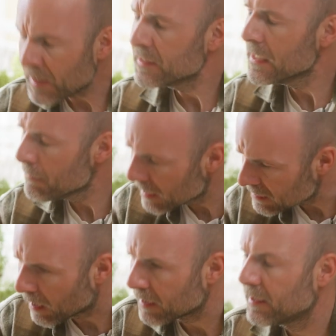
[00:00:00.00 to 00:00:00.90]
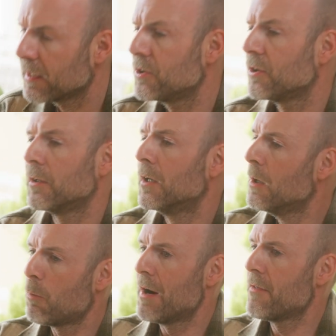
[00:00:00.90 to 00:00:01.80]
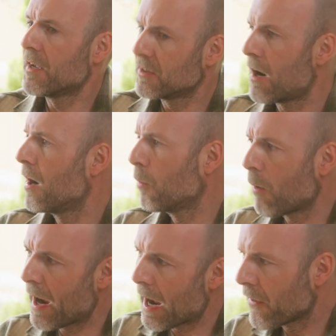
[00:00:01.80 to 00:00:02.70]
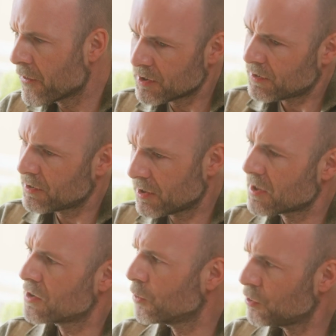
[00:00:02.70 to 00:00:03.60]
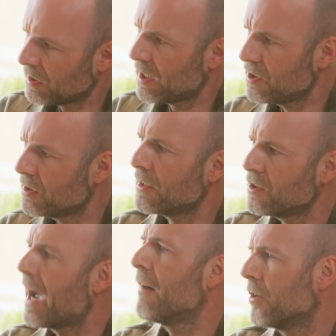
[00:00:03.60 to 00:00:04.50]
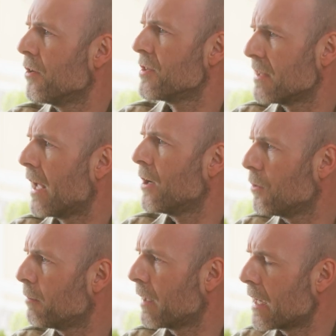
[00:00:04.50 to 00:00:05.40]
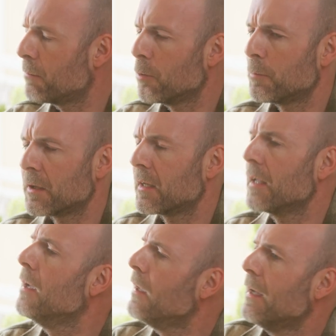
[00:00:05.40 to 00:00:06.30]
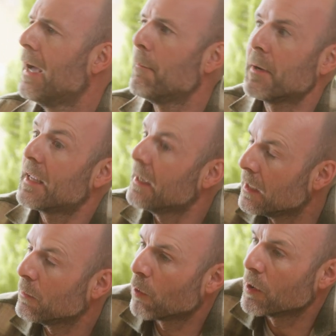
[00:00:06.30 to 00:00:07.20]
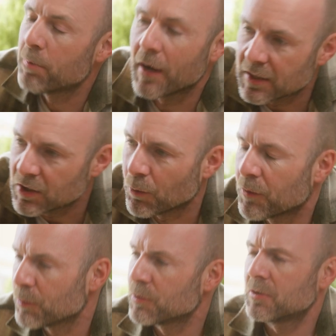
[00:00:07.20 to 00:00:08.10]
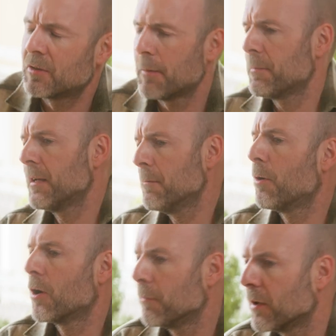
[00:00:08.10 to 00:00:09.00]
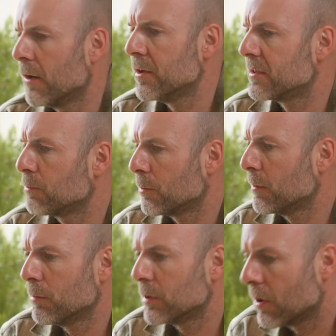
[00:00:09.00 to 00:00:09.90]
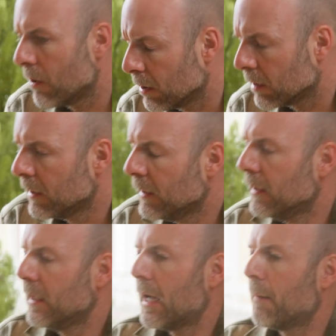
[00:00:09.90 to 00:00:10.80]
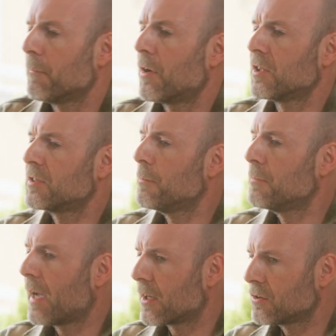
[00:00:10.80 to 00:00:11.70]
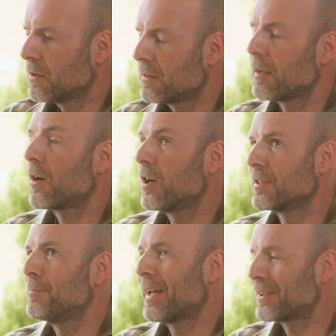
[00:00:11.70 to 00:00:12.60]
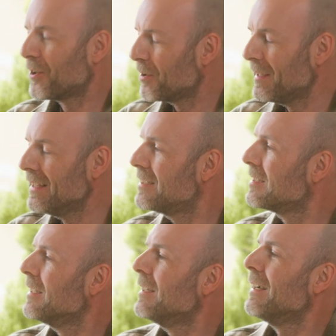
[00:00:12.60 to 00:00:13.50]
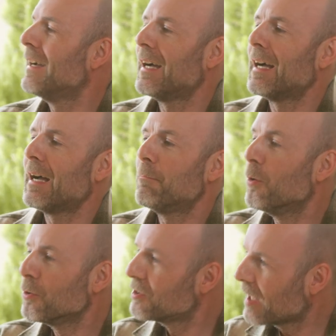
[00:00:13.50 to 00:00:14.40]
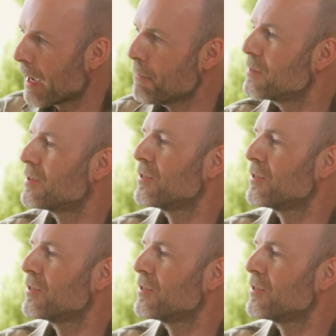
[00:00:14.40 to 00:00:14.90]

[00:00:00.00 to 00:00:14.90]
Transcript: CMS architecture, where things are and why, there, there's this association that you have to understand to apply appropriately. Um, again, in WordPress, you know, those typically bottom down is what we would call um, custom, tax, custom taxonomies, uh, post types. Yeah.